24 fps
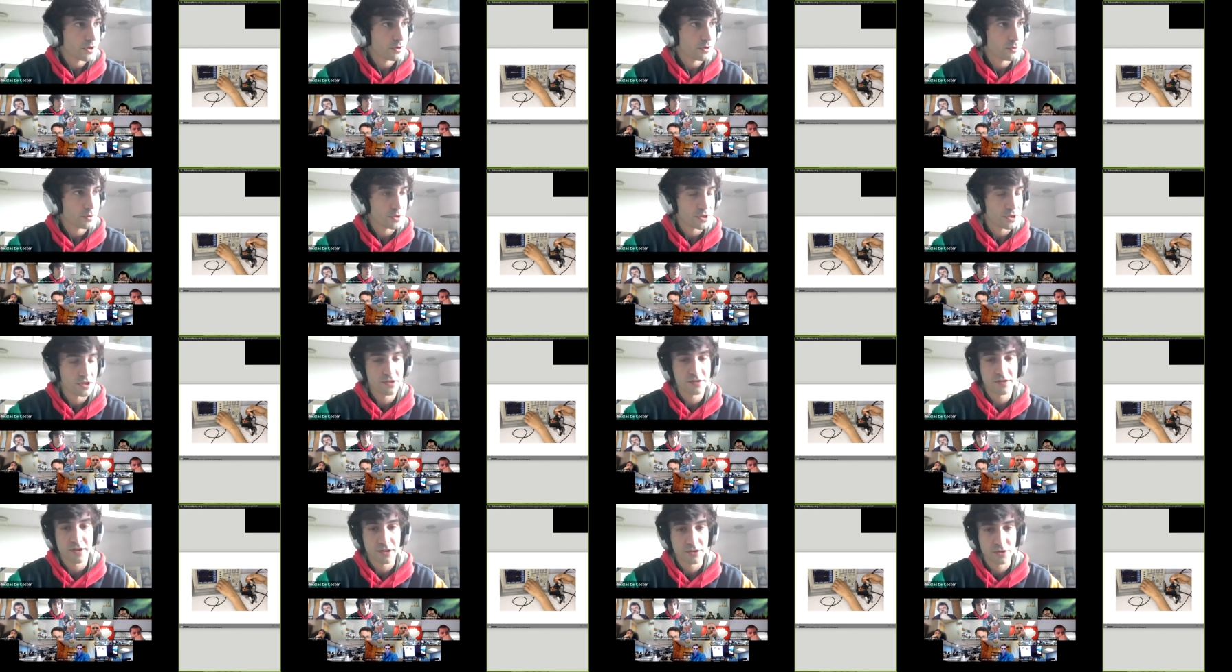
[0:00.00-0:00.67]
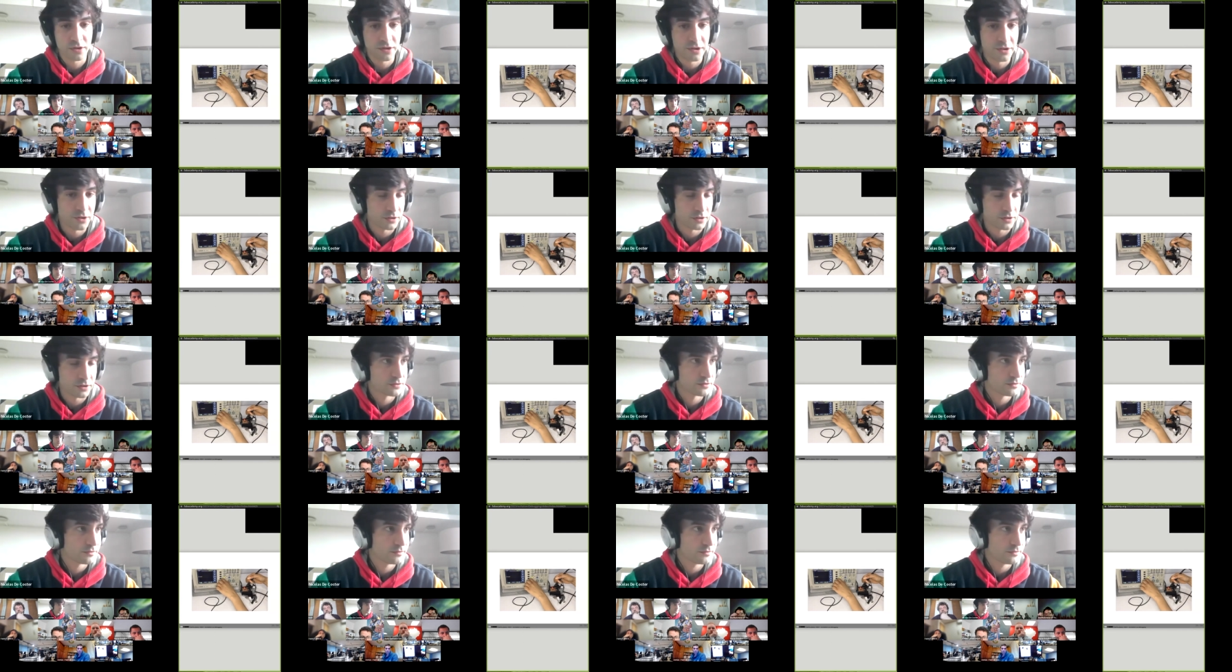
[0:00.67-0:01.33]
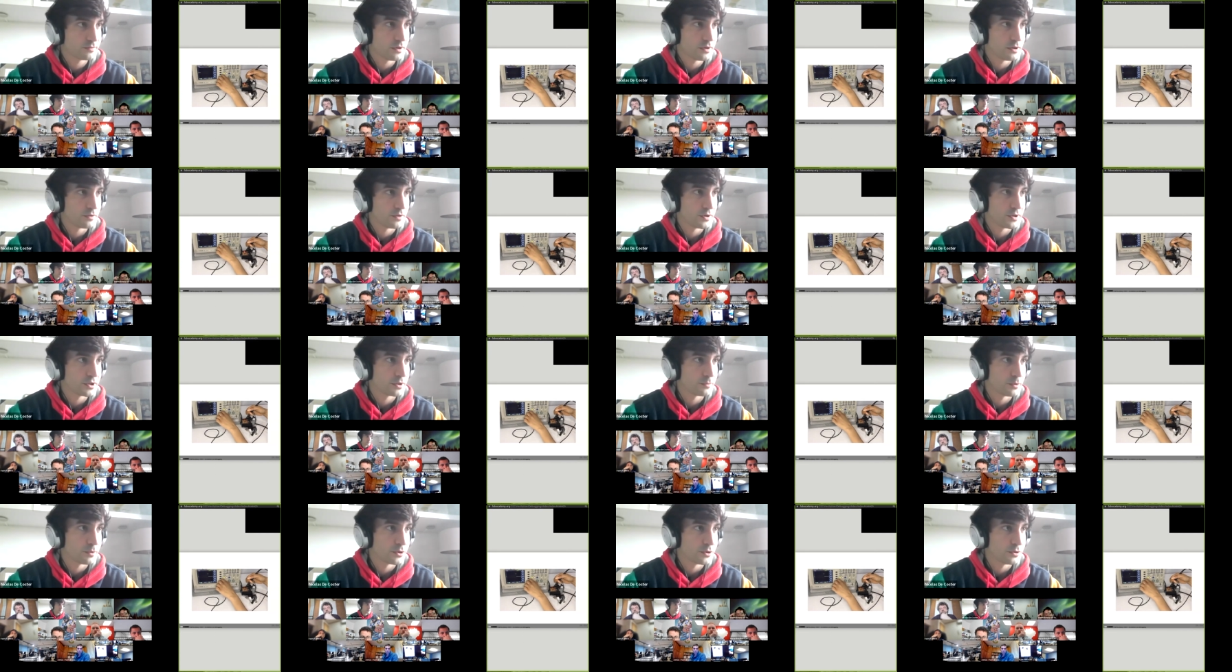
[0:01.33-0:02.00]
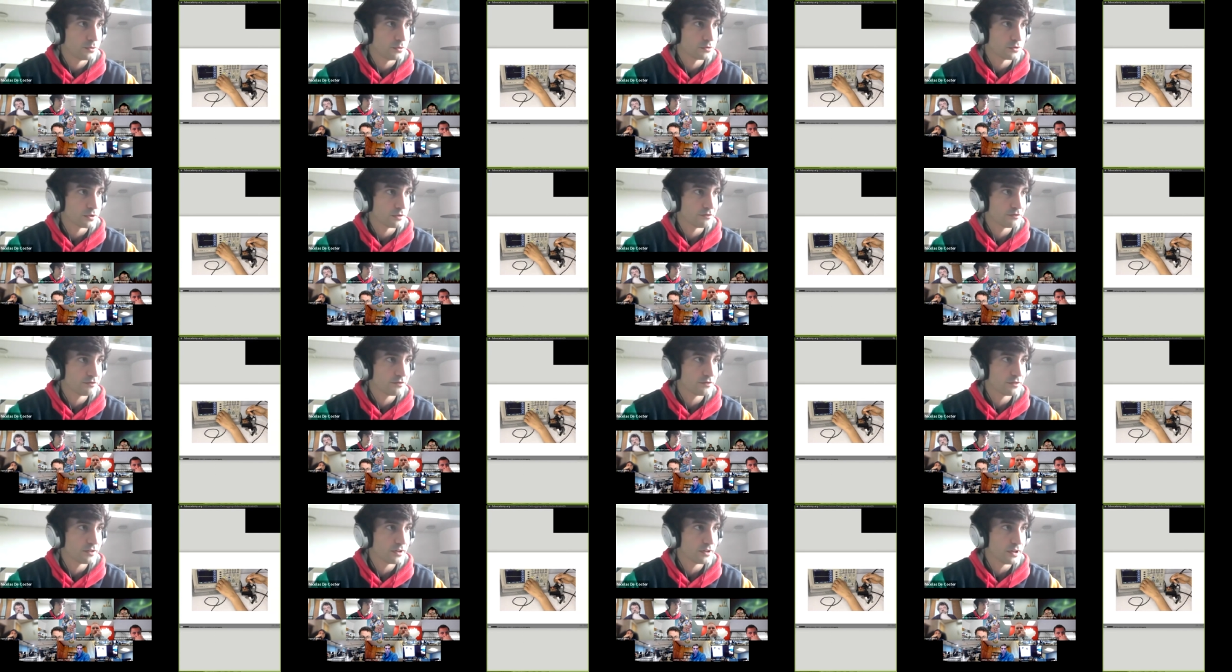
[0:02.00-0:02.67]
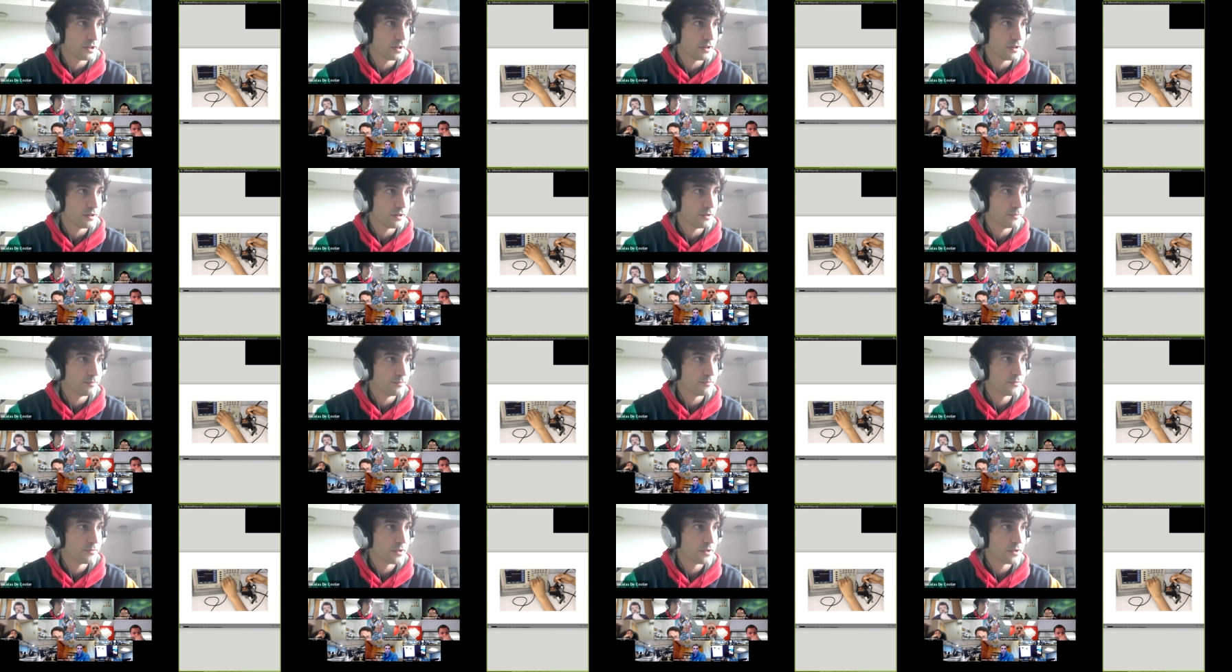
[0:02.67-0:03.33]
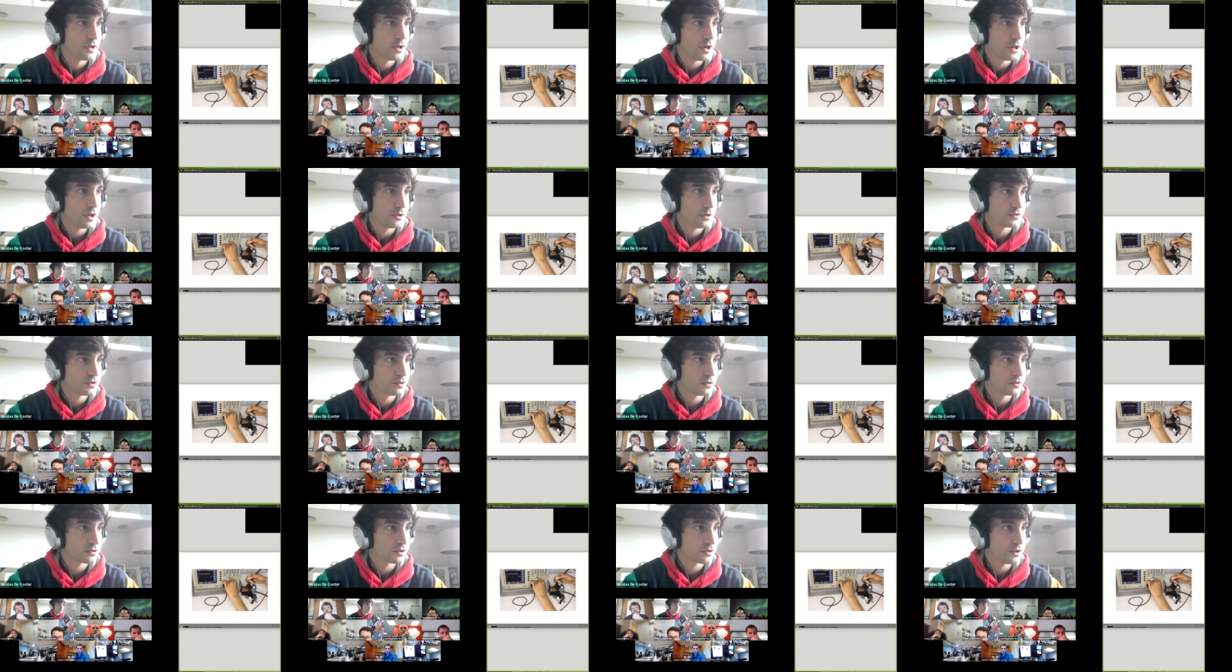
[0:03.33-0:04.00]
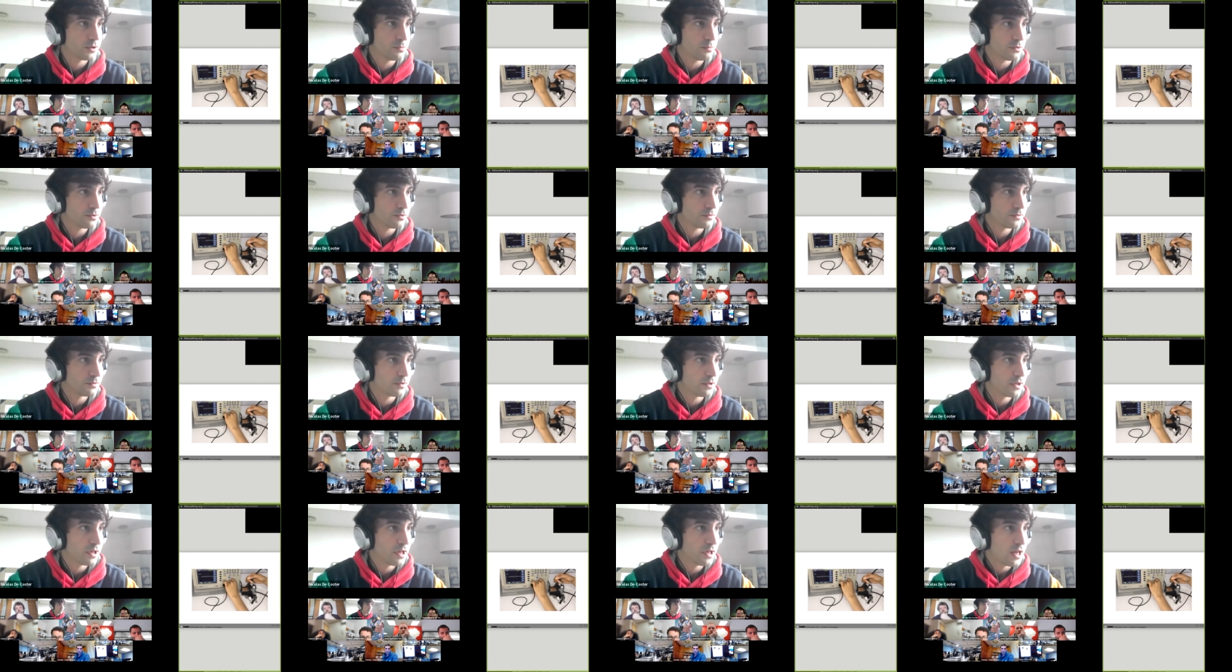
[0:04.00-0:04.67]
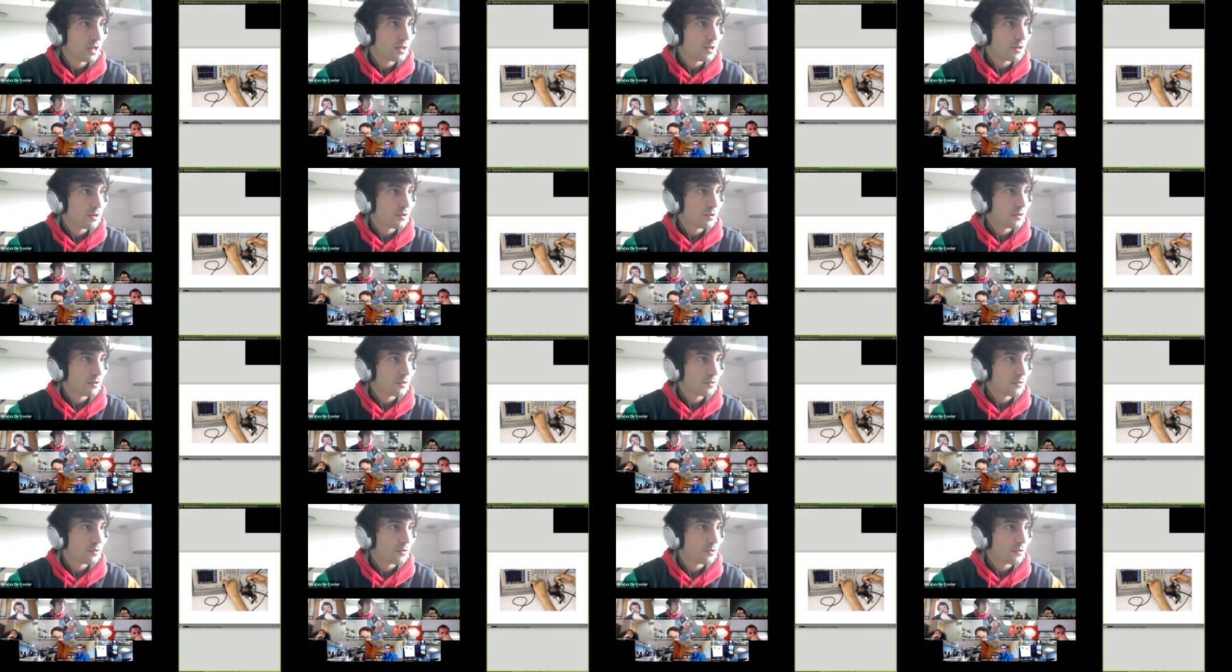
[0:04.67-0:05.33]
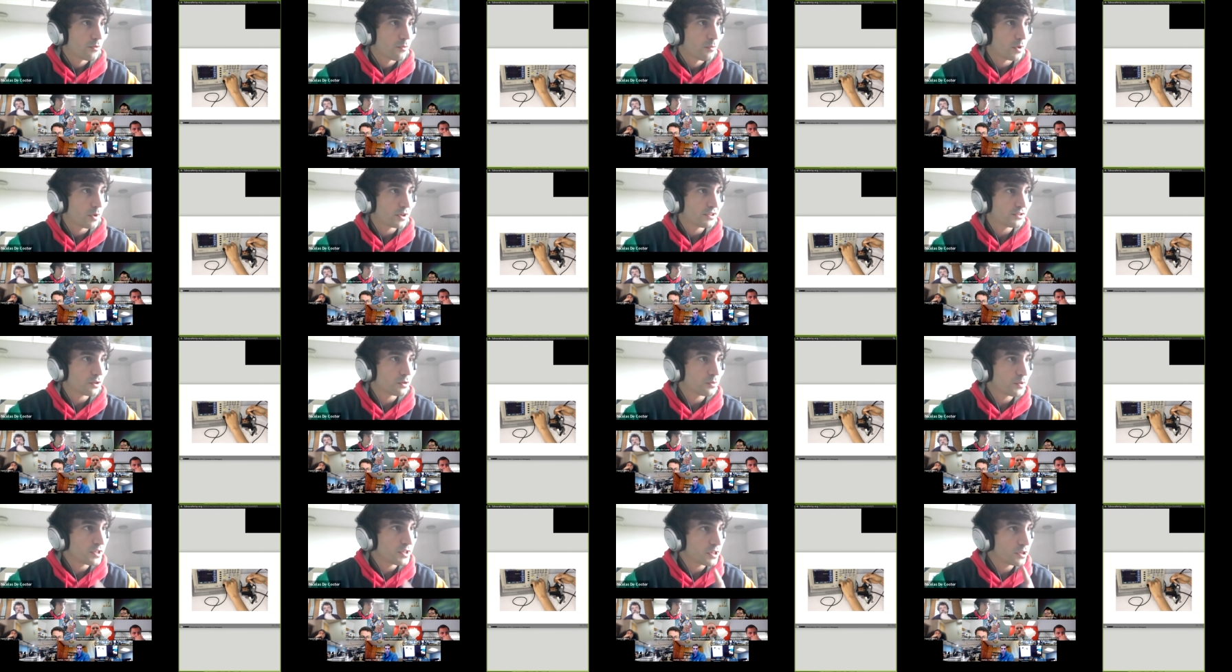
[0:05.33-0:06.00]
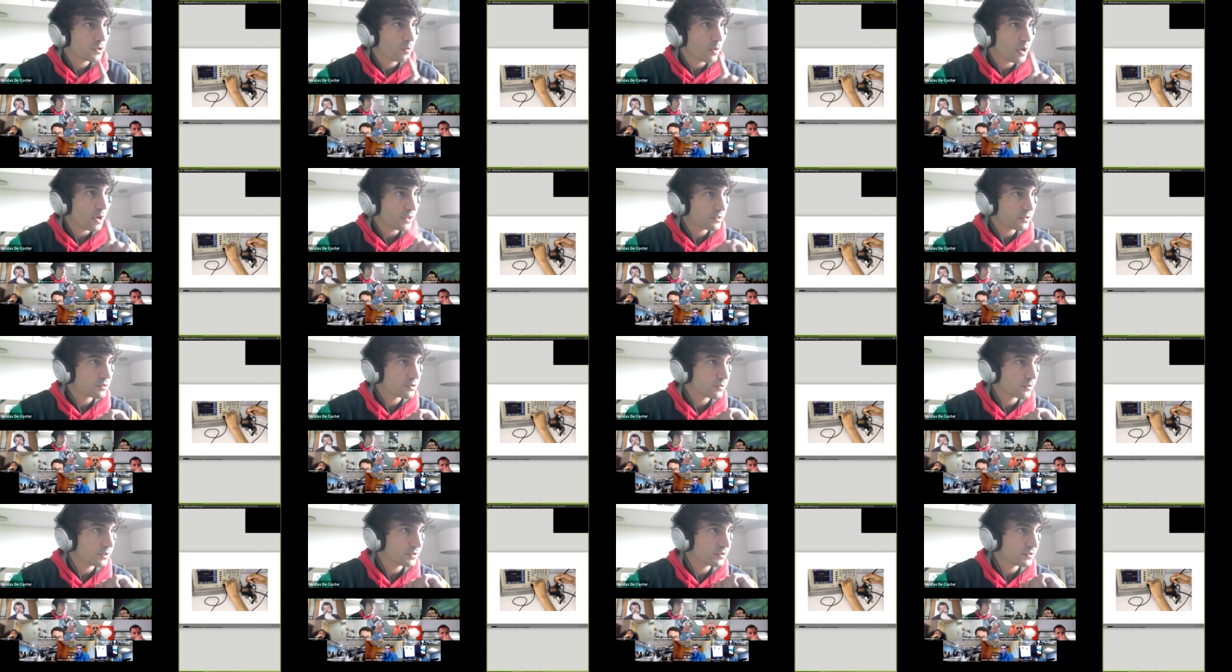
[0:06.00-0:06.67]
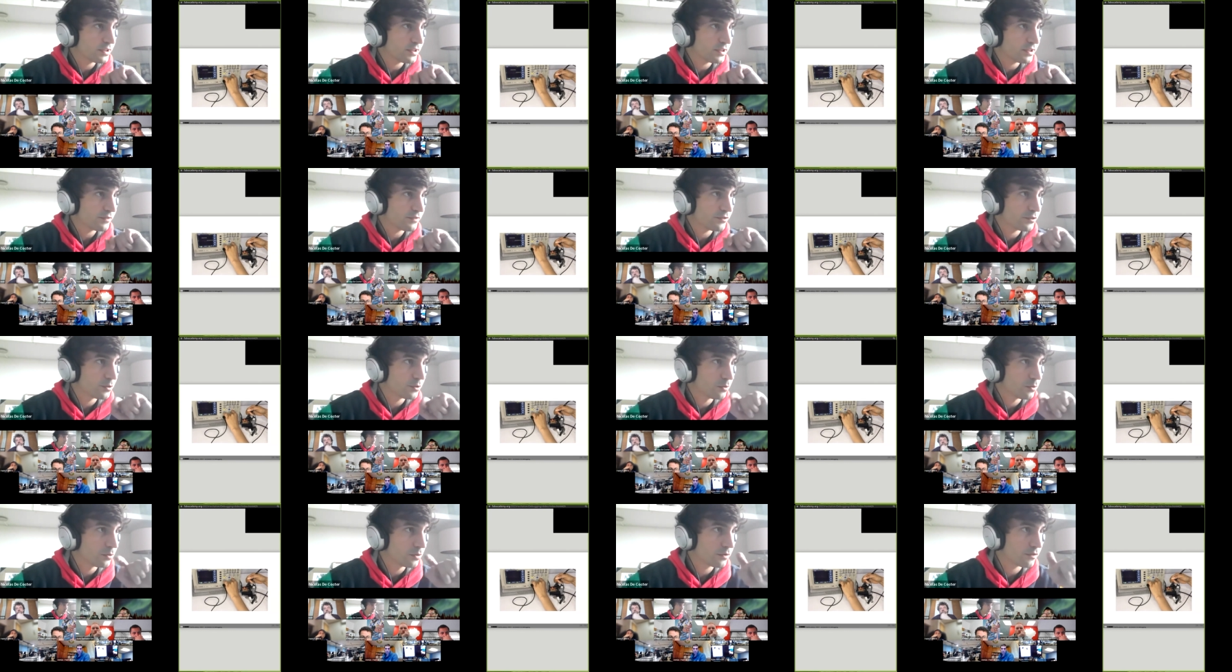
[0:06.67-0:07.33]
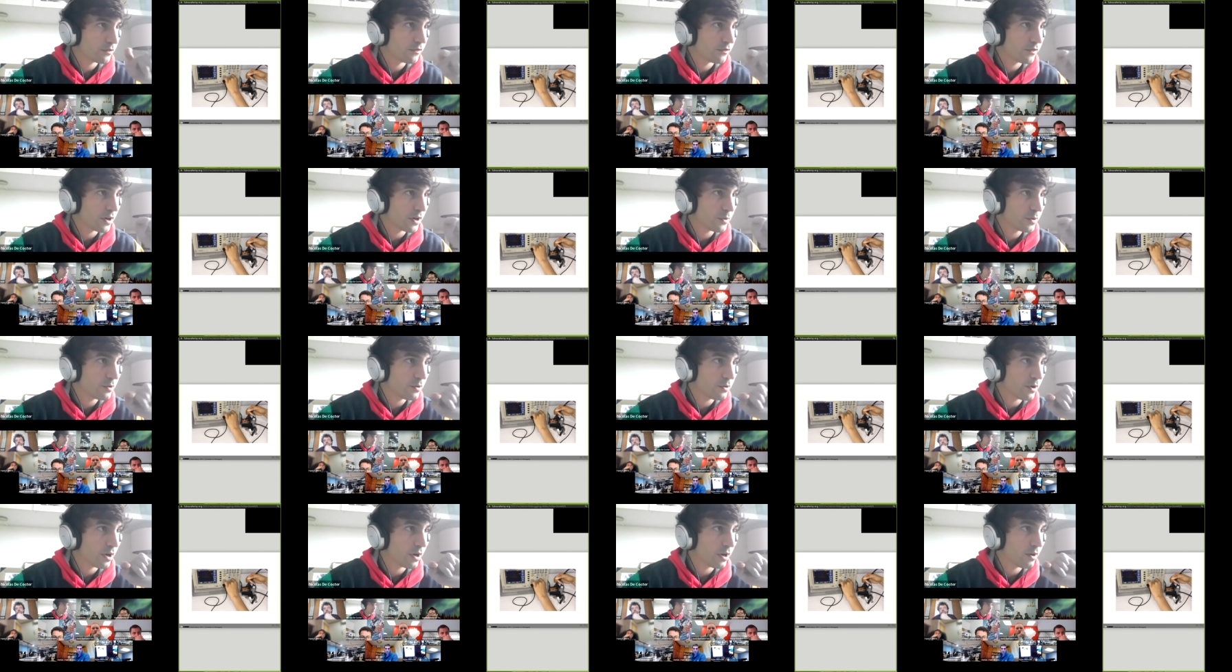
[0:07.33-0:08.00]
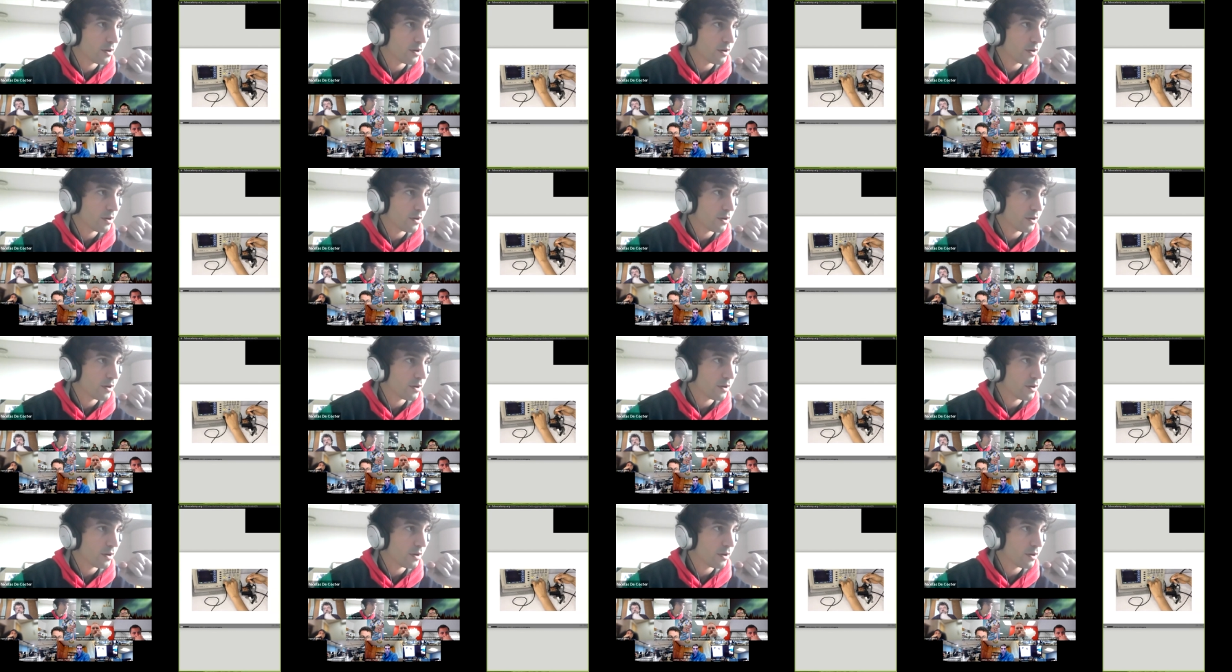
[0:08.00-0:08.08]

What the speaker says: which is actually not a very common use of an oscilloscope. What is already quite interesting, if you look very